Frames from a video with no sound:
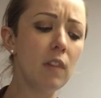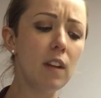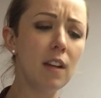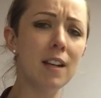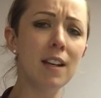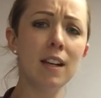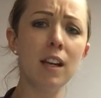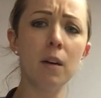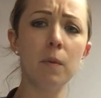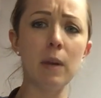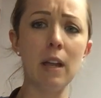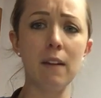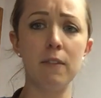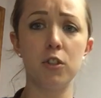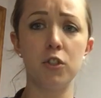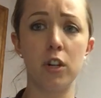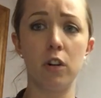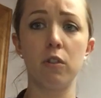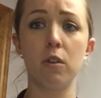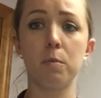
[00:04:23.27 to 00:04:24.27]
In here we have a
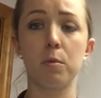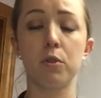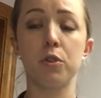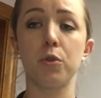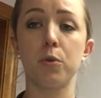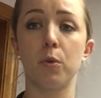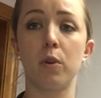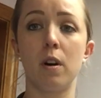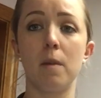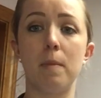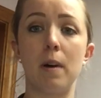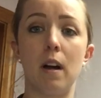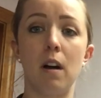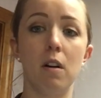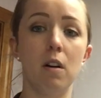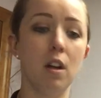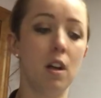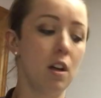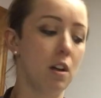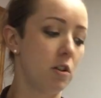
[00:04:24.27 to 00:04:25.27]
general brochure
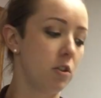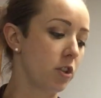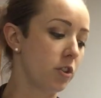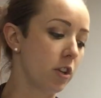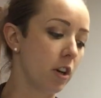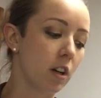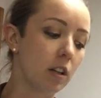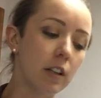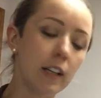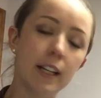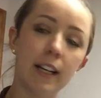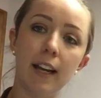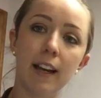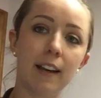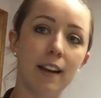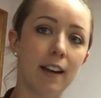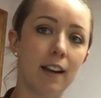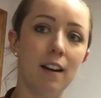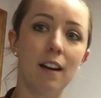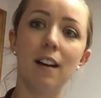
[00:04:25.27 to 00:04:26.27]
about just our
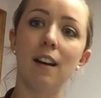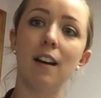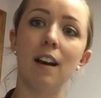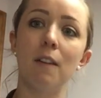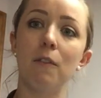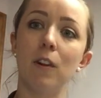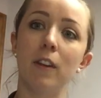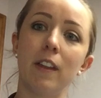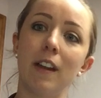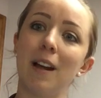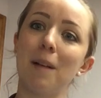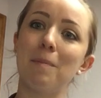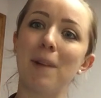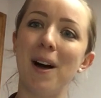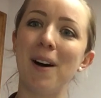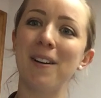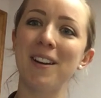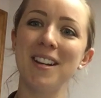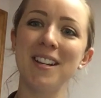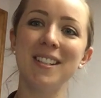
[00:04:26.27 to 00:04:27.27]
clinic and everything
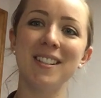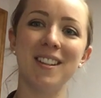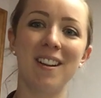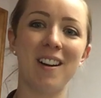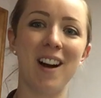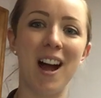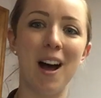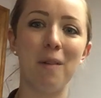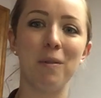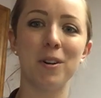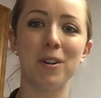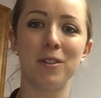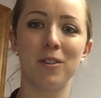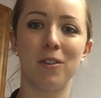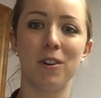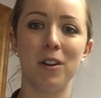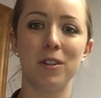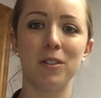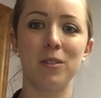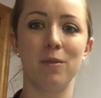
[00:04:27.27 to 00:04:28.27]
about us. Our hours
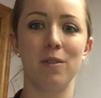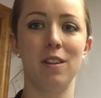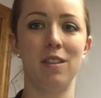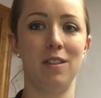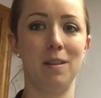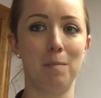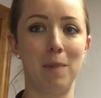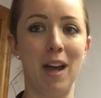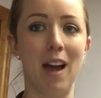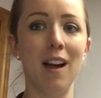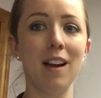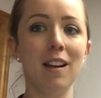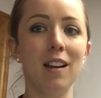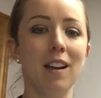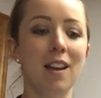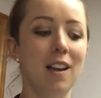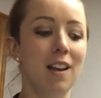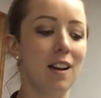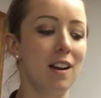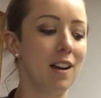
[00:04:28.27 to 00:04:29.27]
are also on the back,
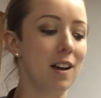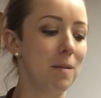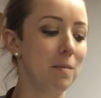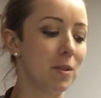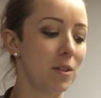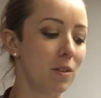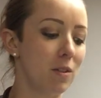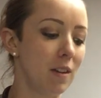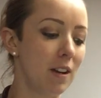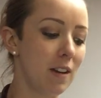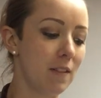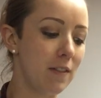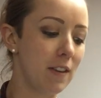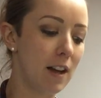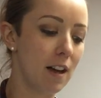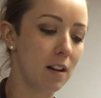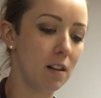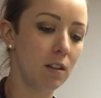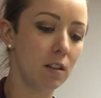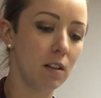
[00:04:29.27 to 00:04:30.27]
so give
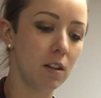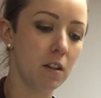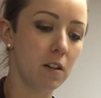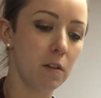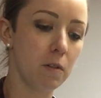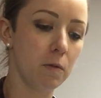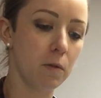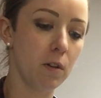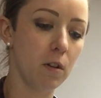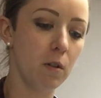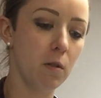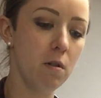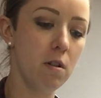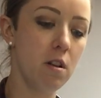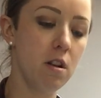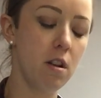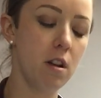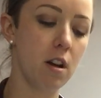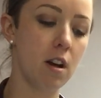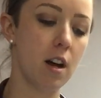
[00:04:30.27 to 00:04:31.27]
that a look through.
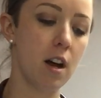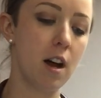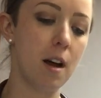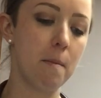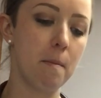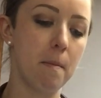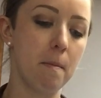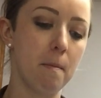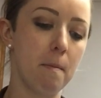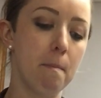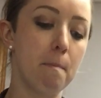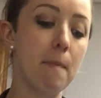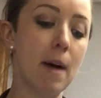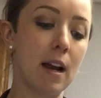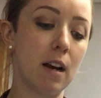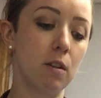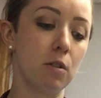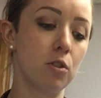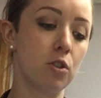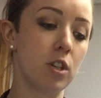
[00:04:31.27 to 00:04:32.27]

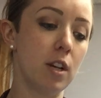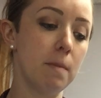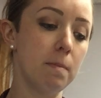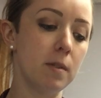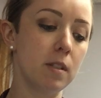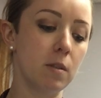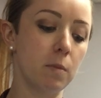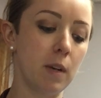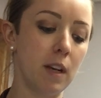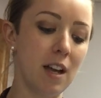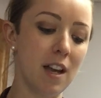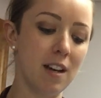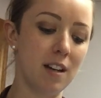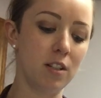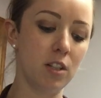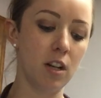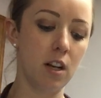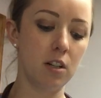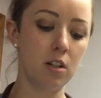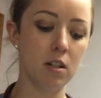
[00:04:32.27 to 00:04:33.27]
Microchips, so we kind
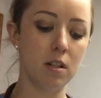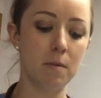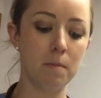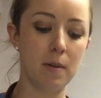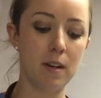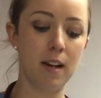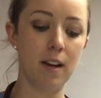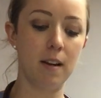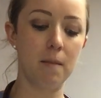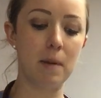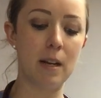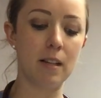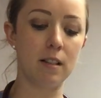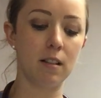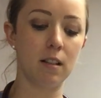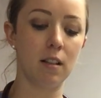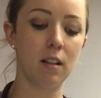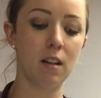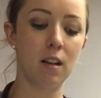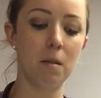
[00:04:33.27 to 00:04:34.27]
of touched
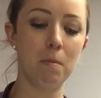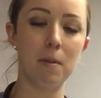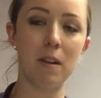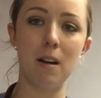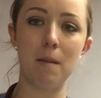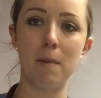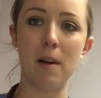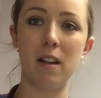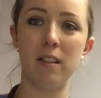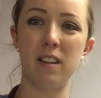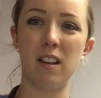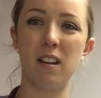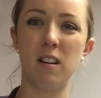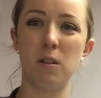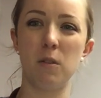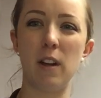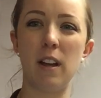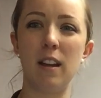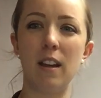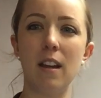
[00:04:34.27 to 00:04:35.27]
base a little bit about that
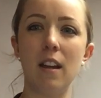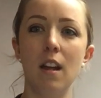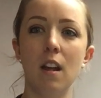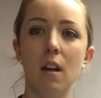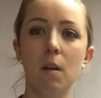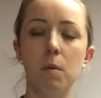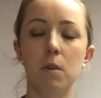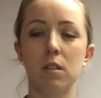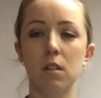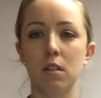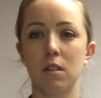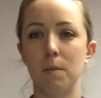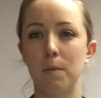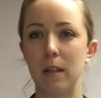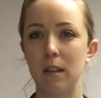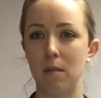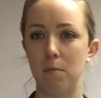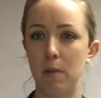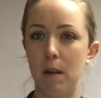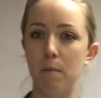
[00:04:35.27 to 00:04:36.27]
already. We talked
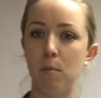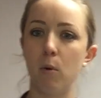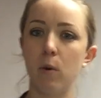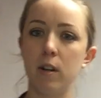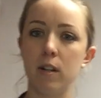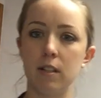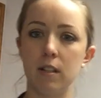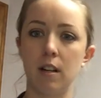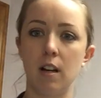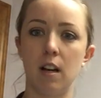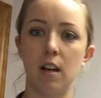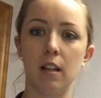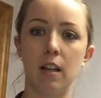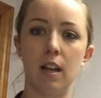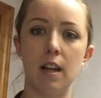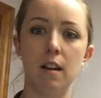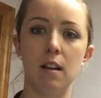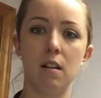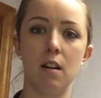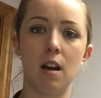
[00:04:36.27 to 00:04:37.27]
about the pet poison
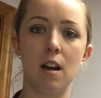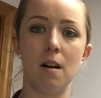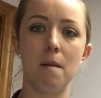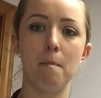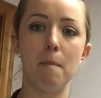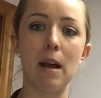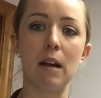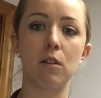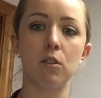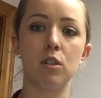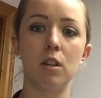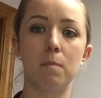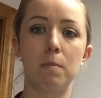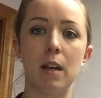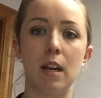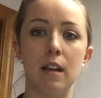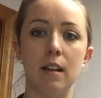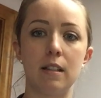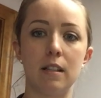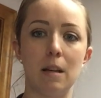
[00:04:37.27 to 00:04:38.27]
hotline.
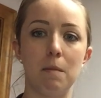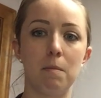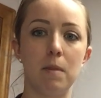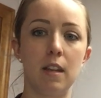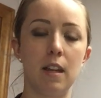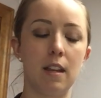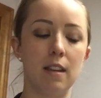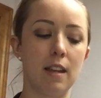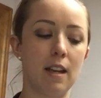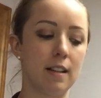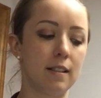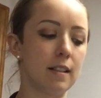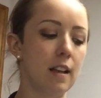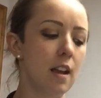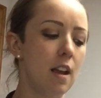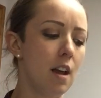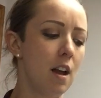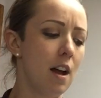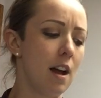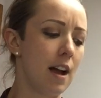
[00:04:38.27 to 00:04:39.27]
Microchipping is something that's,
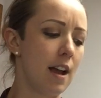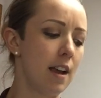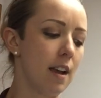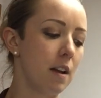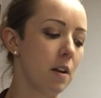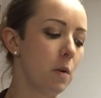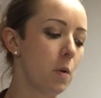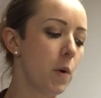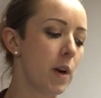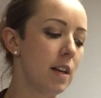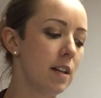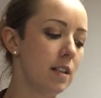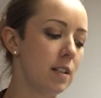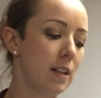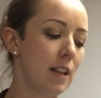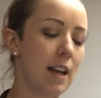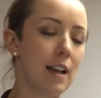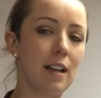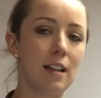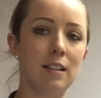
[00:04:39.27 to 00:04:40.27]
I equate it
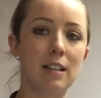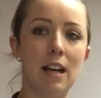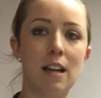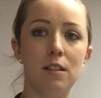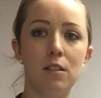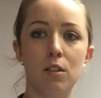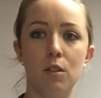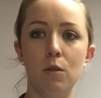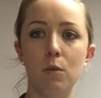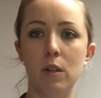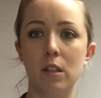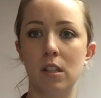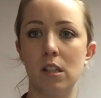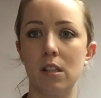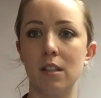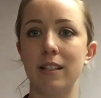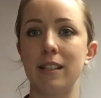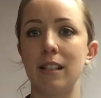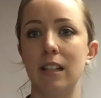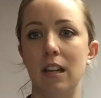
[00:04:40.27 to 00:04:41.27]
to like a tattoo under
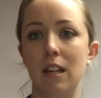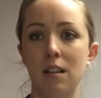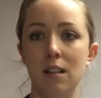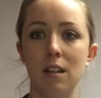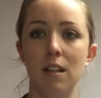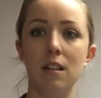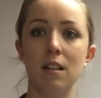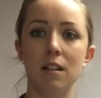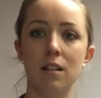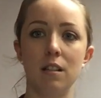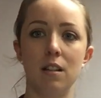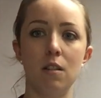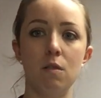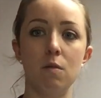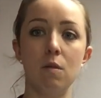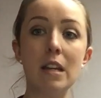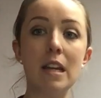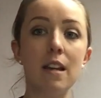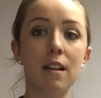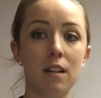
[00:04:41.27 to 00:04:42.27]
the skin. It is a
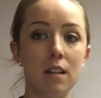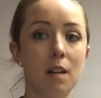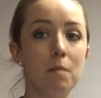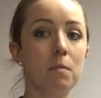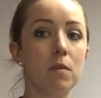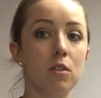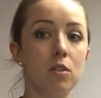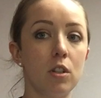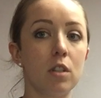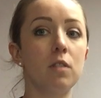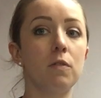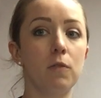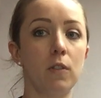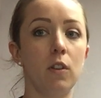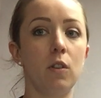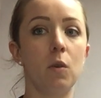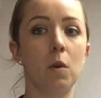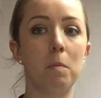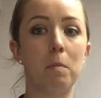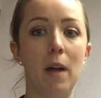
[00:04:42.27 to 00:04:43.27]
unique number just for
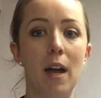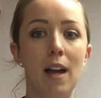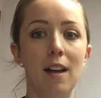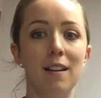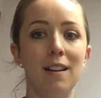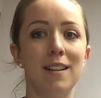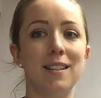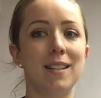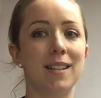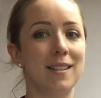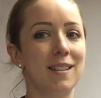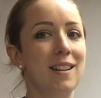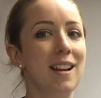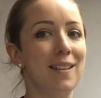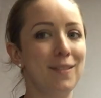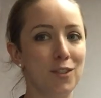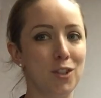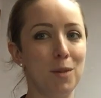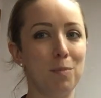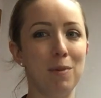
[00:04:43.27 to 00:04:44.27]
your pet. It doesn't
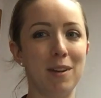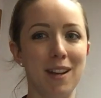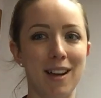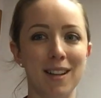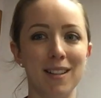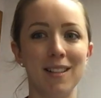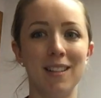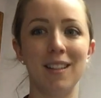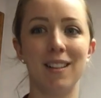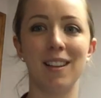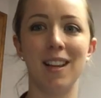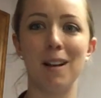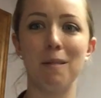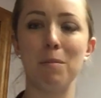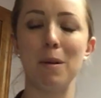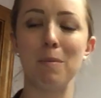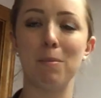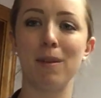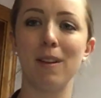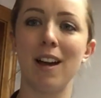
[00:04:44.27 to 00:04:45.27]
have GPS. A lot of
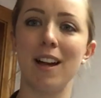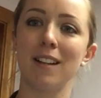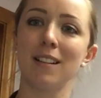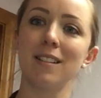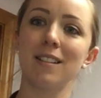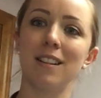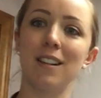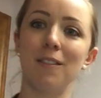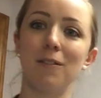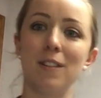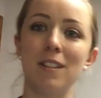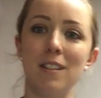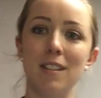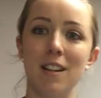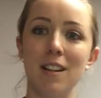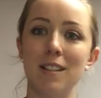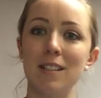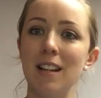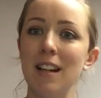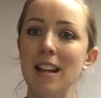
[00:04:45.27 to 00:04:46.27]
people ask if it
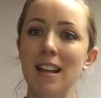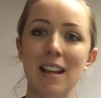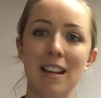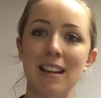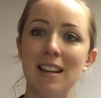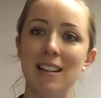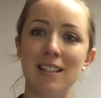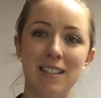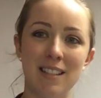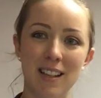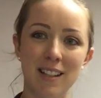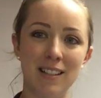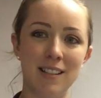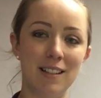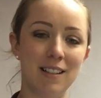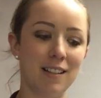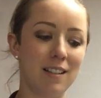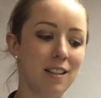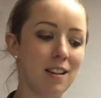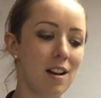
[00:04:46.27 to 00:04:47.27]
does. It
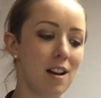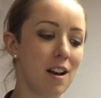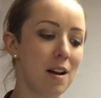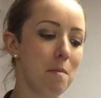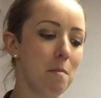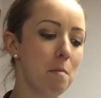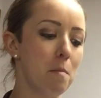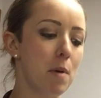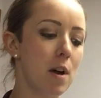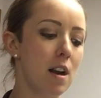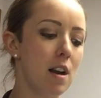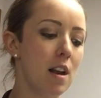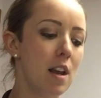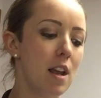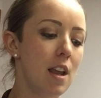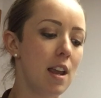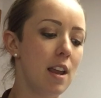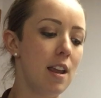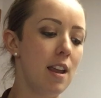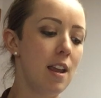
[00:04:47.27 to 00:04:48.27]
doesn't, but
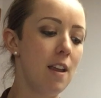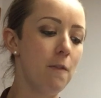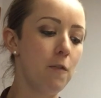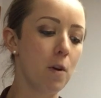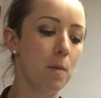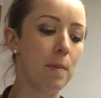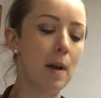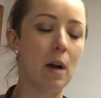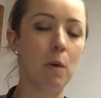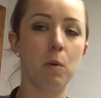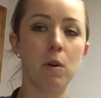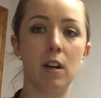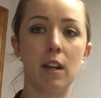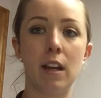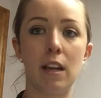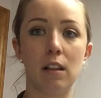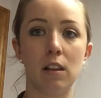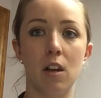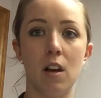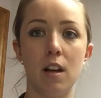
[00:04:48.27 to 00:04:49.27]
if your pet were to
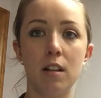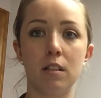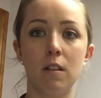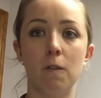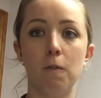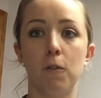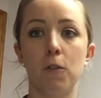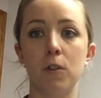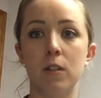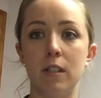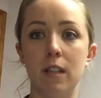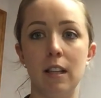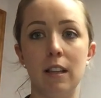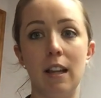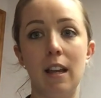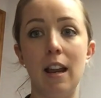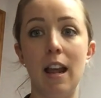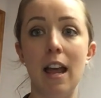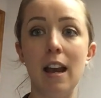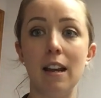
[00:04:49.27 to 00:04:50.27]
get lost, the first thing
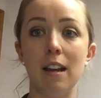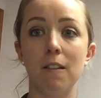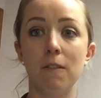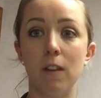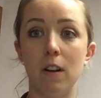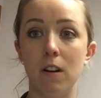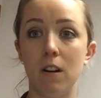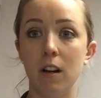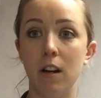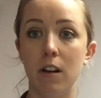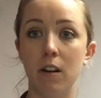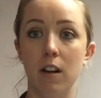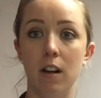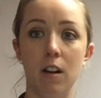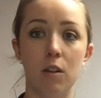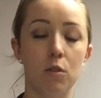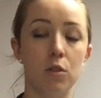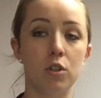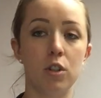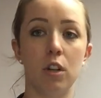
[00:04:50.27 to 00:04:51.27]
that any
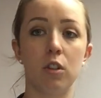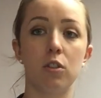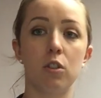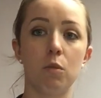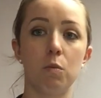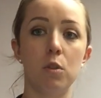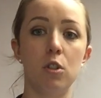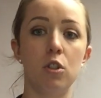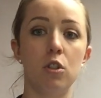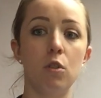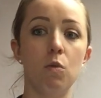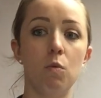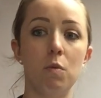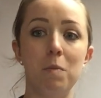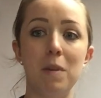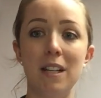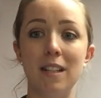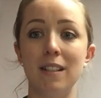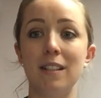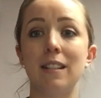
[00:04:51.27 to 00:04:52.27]
veterinarian or shelter would do would
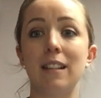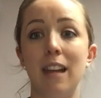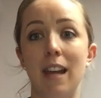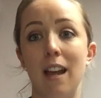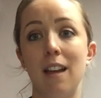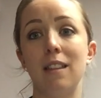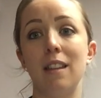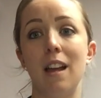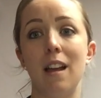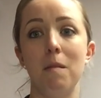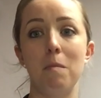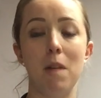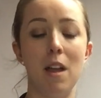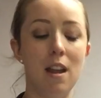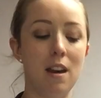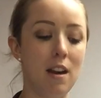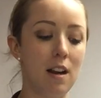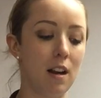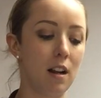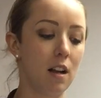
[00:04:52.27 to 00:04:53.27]
be to scan them,
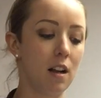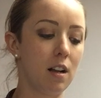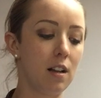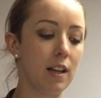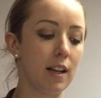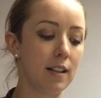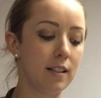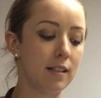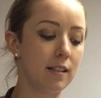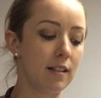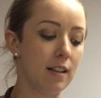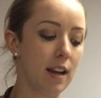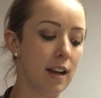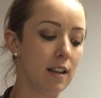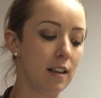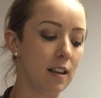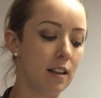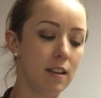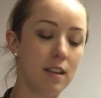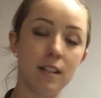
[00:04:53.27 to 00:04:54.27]
and then it clicks
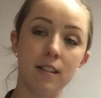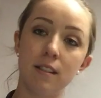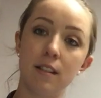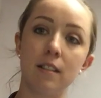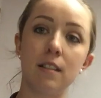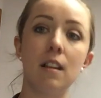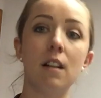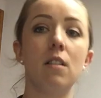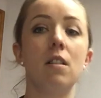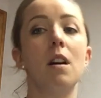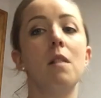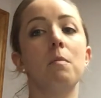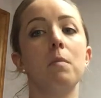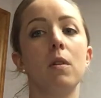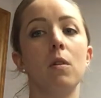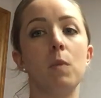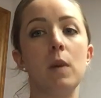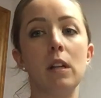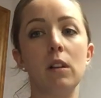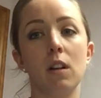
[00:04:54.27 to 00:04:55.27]
saying that this is their
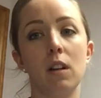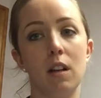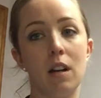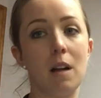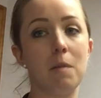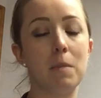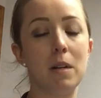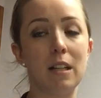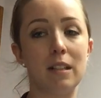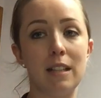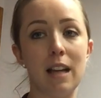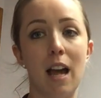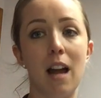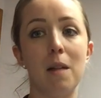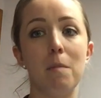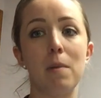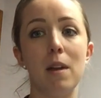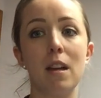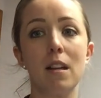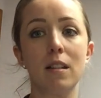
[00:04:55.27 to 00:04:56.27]
number. We look it up in a
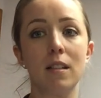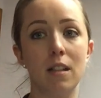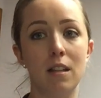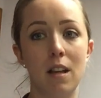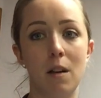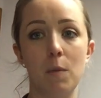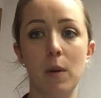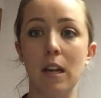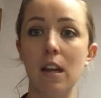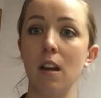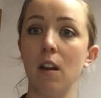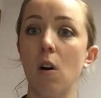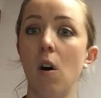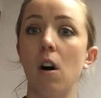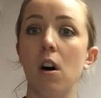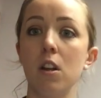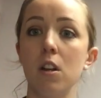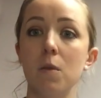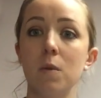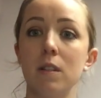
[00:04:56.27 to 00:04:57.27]
database, and then we can
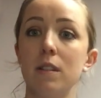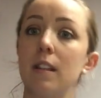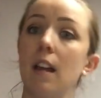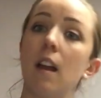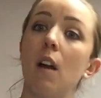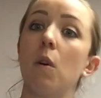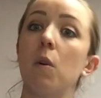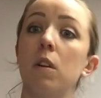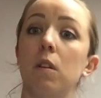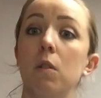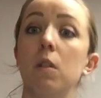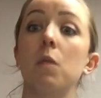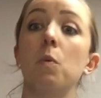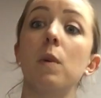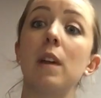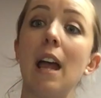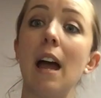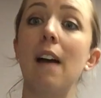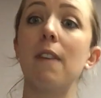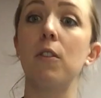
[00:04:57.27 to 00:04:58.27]
call you and say, oh,
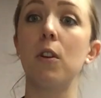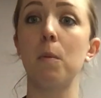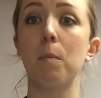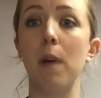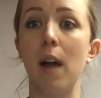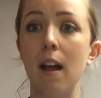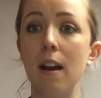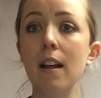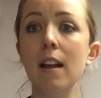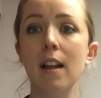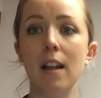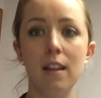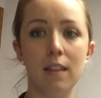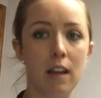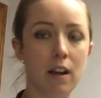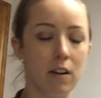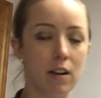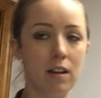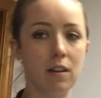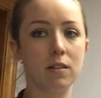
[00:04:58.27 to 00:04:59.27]
we have your pet.
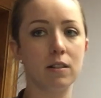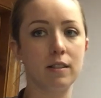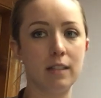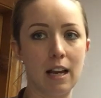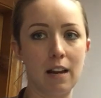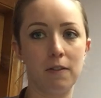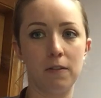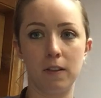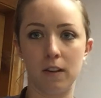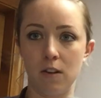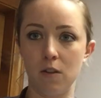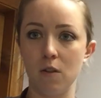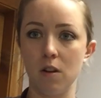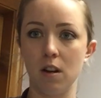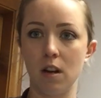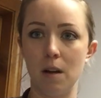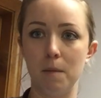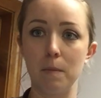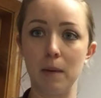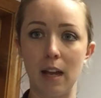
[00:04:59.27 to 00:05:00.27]
They are here safe, and you can
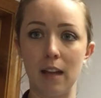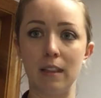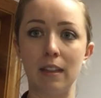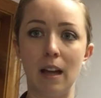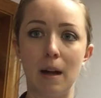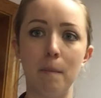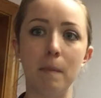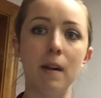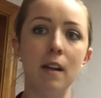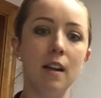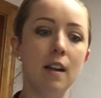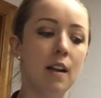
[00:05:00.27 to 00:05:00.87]
come get them.